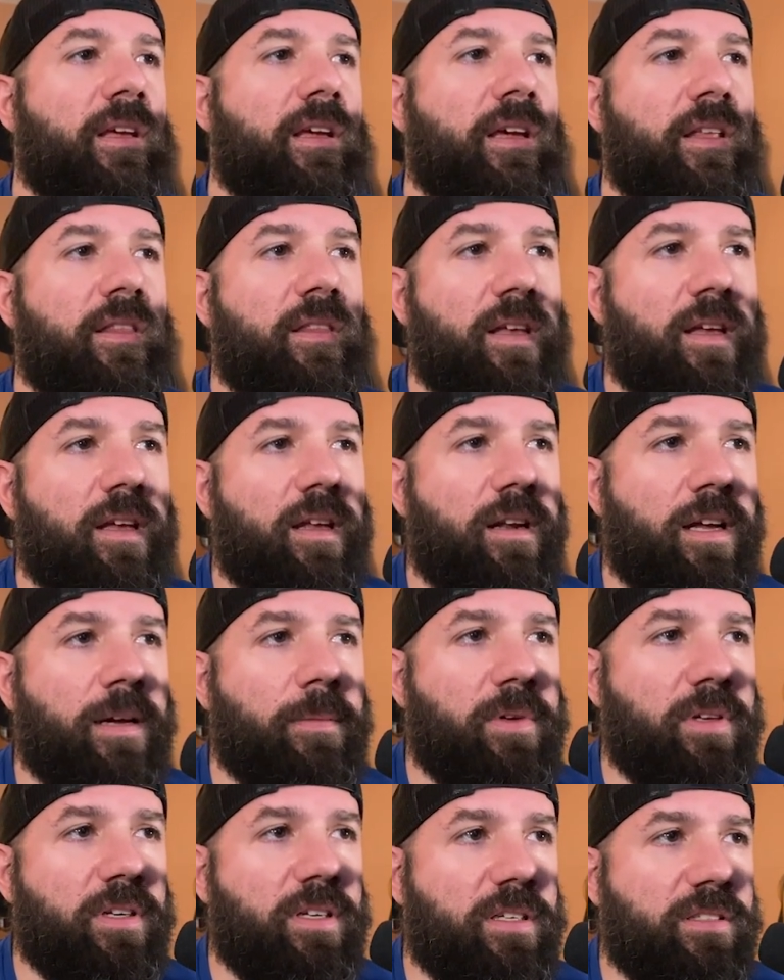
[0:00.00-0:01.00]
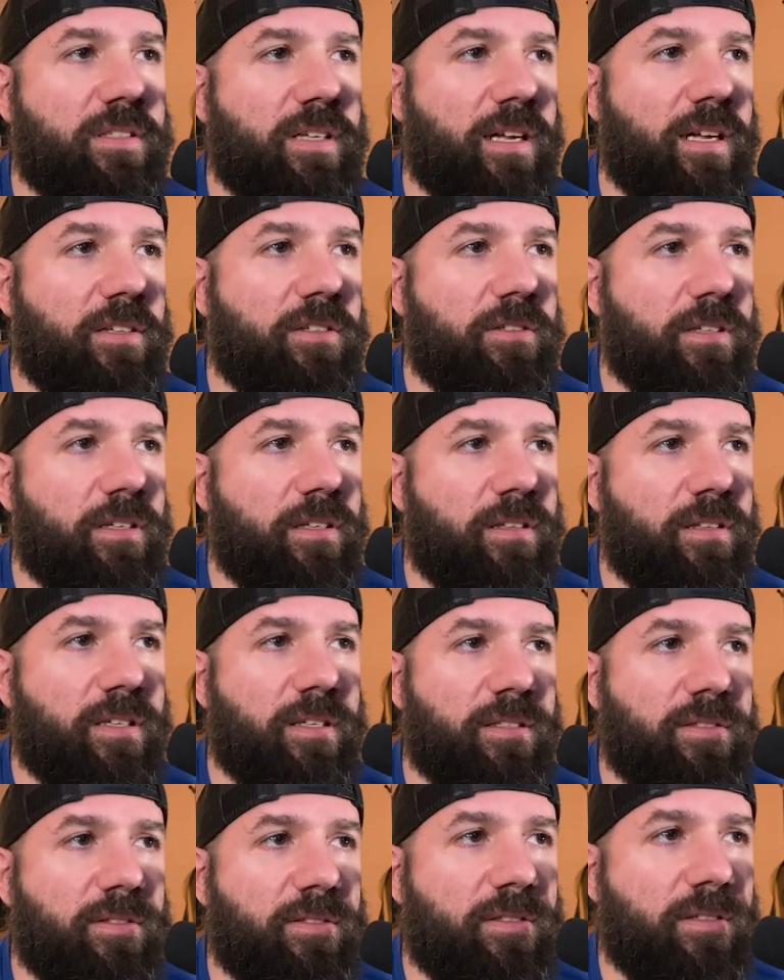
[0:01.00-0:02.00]
And then I'm going to exaggerate
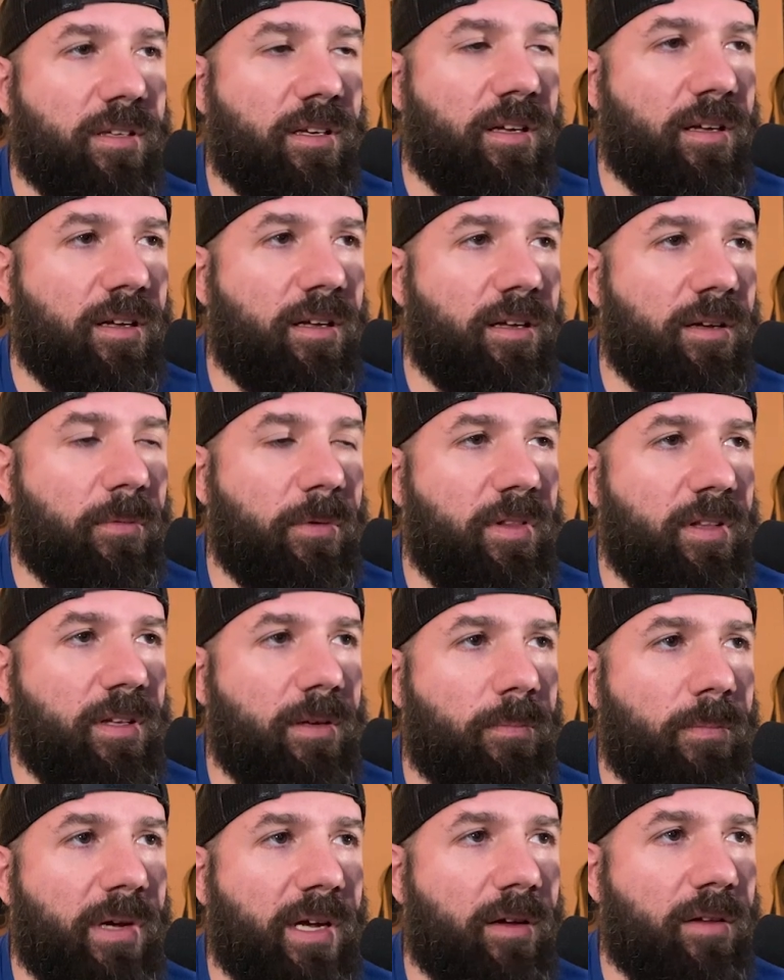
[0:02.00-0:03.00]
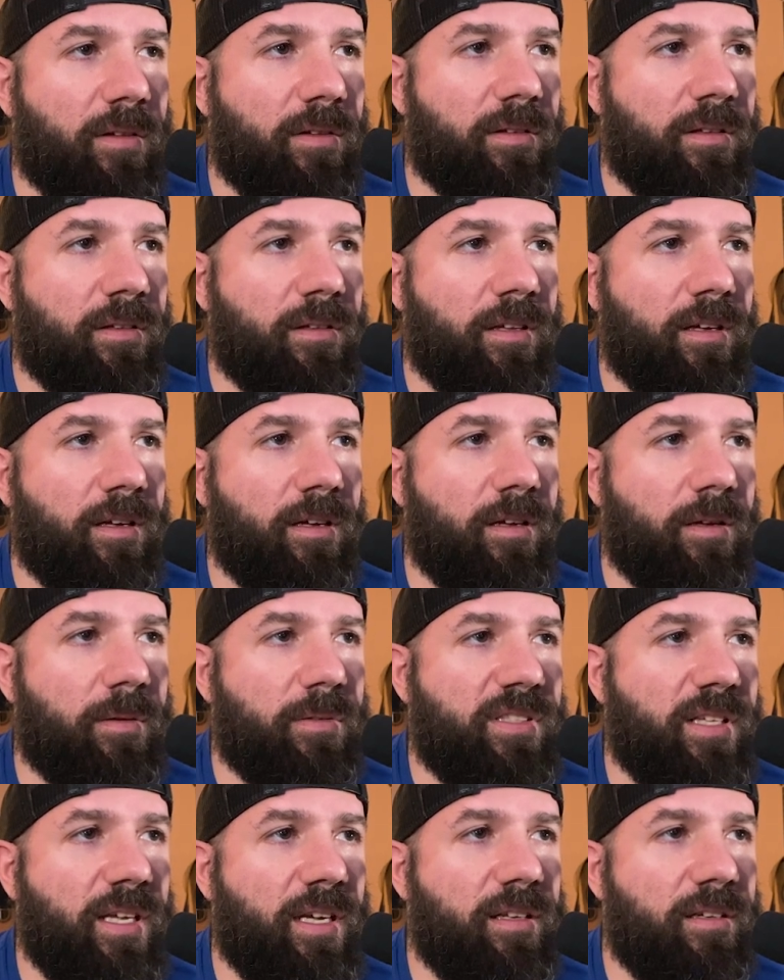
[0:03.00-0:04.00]
this uh, with the amount. Uh,
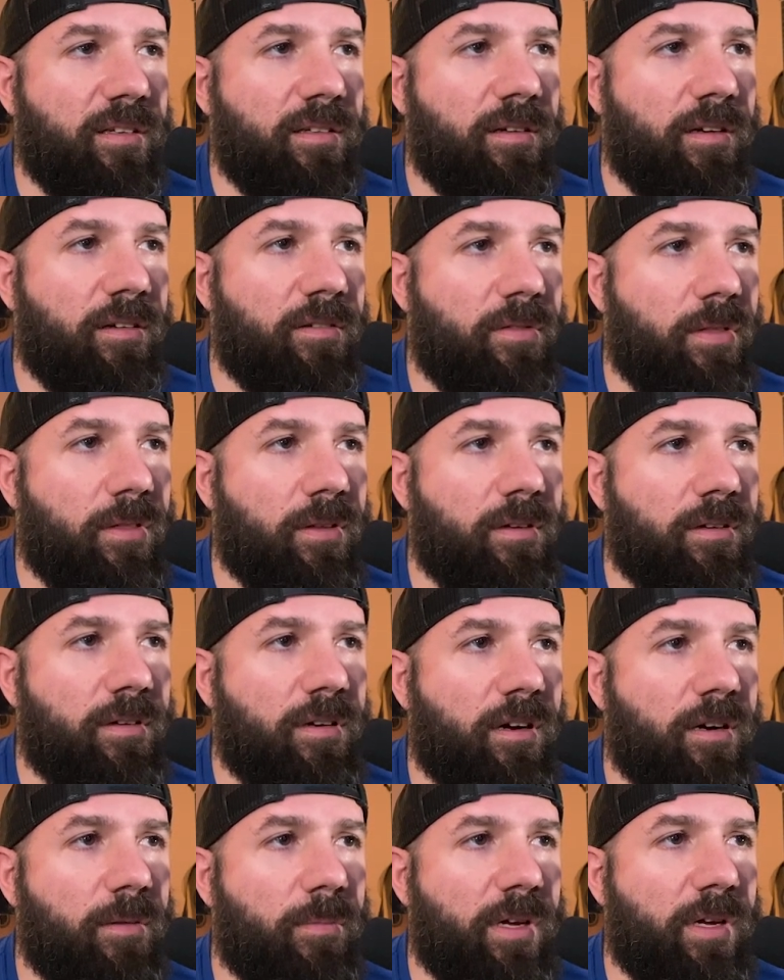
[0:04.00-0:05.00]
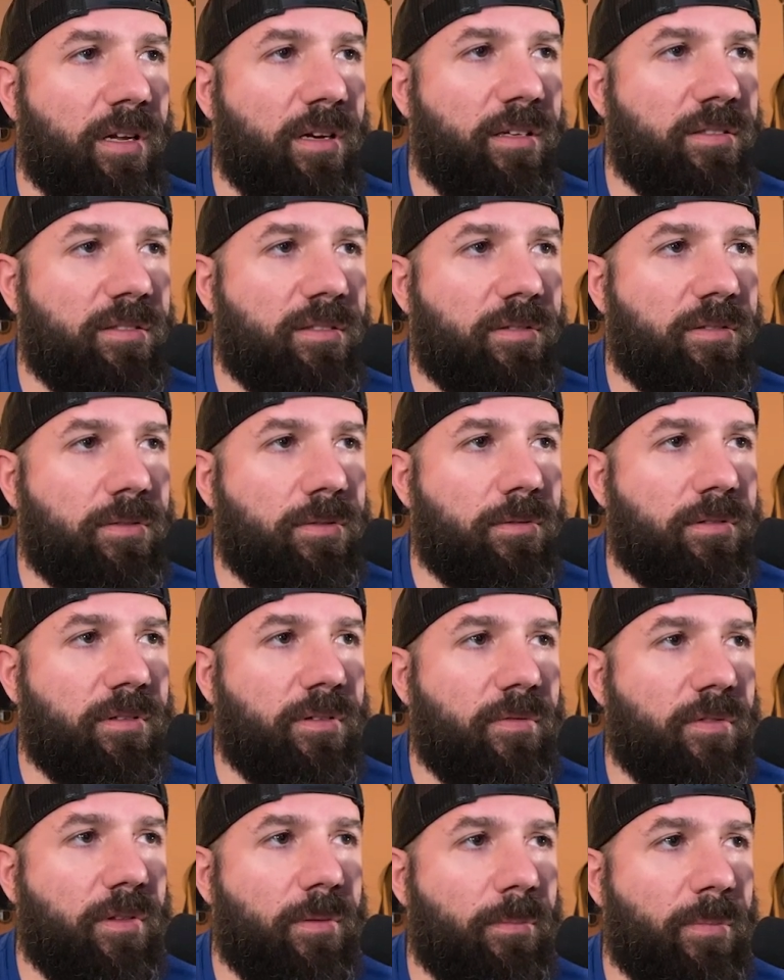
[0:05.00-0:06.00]
second and third harmonics are sort
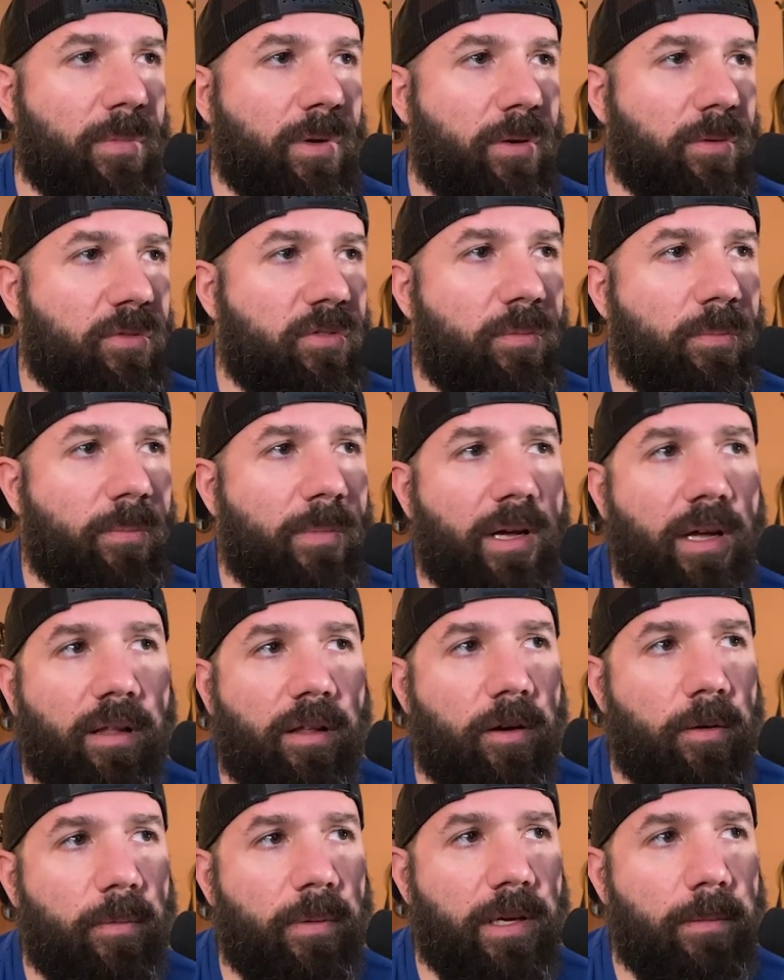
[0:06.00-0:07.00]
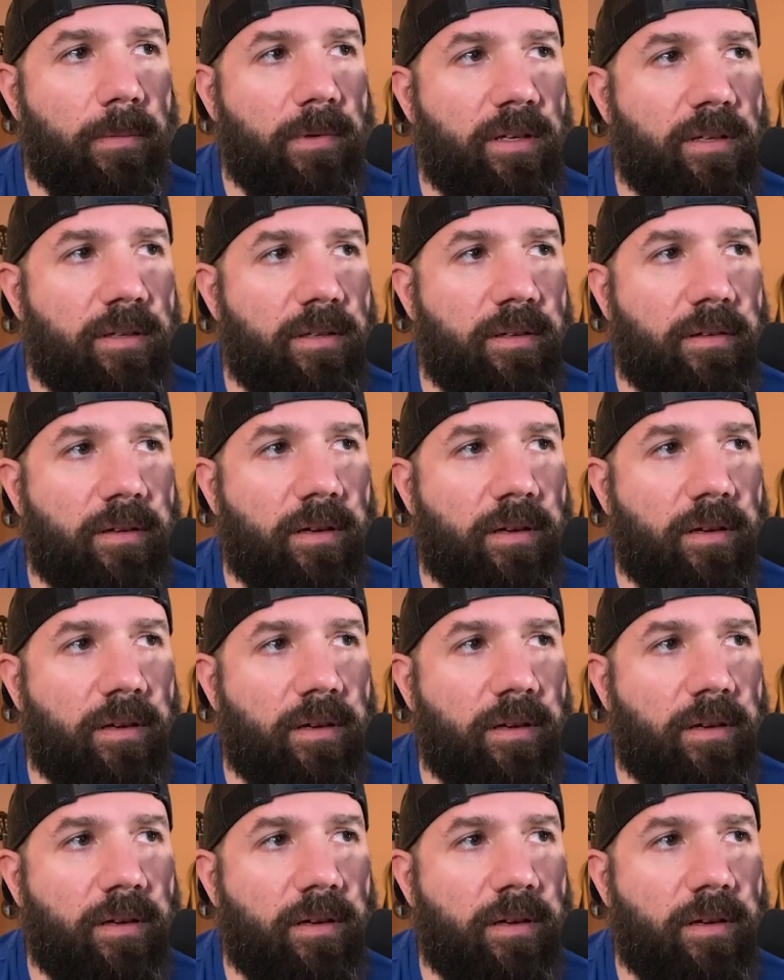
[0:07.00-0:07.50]
of the most mellow, maybe.